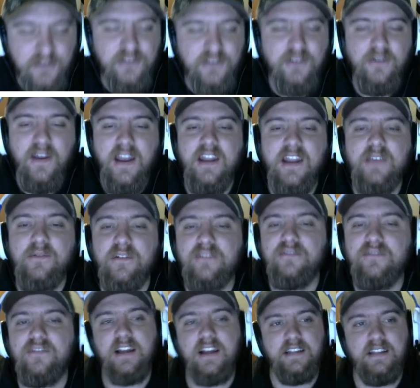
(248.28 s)
can go anywhere and
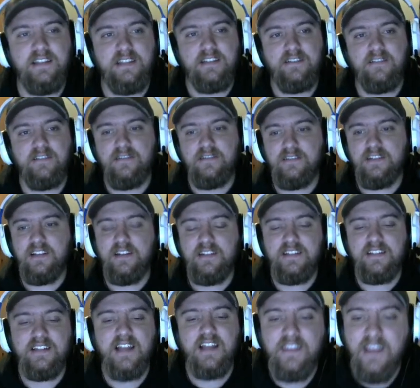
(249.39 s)
find these cars.
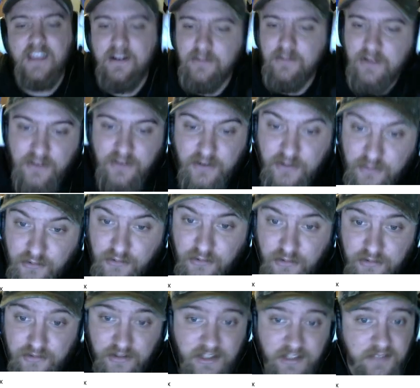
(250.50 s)
It's not that rare. They're
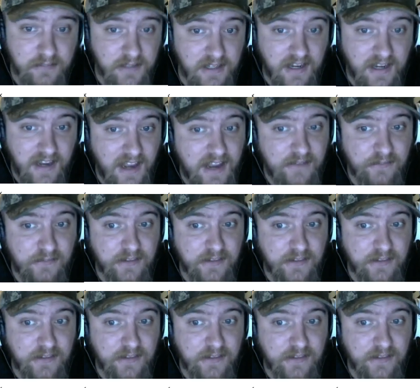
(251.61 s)
cool. Trust me, I have